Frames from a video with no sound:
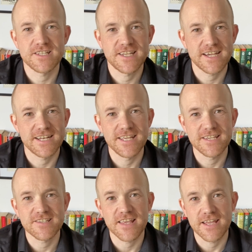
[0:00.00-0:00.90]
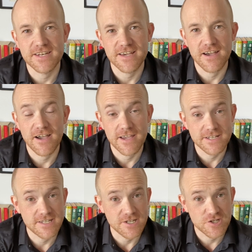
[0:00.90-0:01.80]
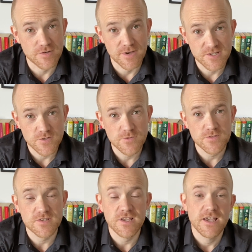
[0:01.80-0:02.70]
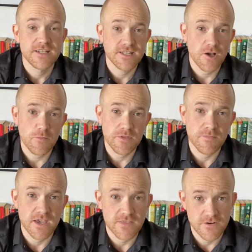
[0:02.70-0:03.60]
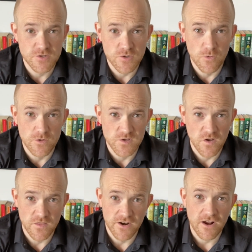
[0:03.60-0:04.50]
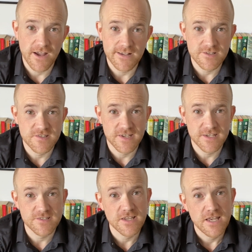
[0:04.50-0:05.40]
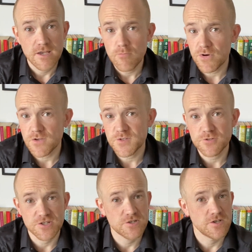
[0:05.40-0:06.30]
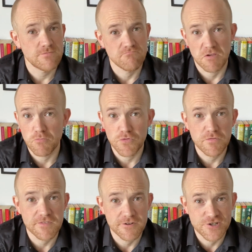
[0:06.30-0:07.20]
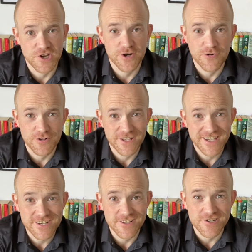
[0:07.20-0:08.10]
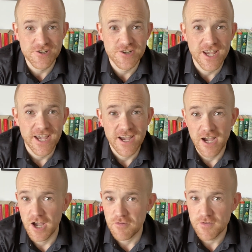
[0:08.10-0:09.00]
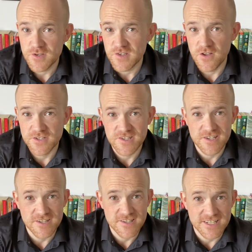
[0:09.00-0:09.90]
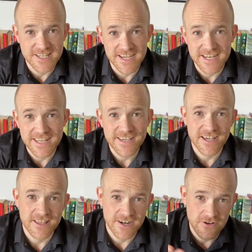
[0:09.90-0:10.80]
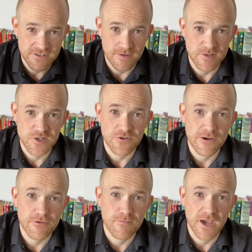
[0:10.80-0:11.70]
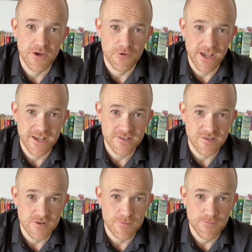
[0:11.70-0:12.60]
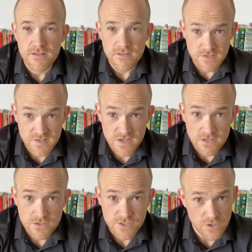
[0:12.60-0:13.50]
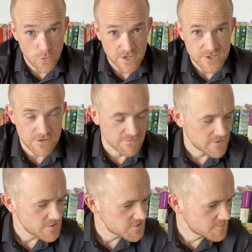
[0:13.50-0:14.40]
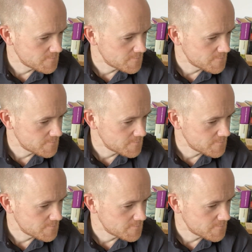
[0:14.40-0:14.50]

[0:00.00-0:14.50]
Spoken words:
the techniques that I teach to my students to help them get their scores on their IELTS test, but also just to improve their general English. First, I'll discuss the technique and then I'll demonstrate with my own answer. Let's take a look at the question first.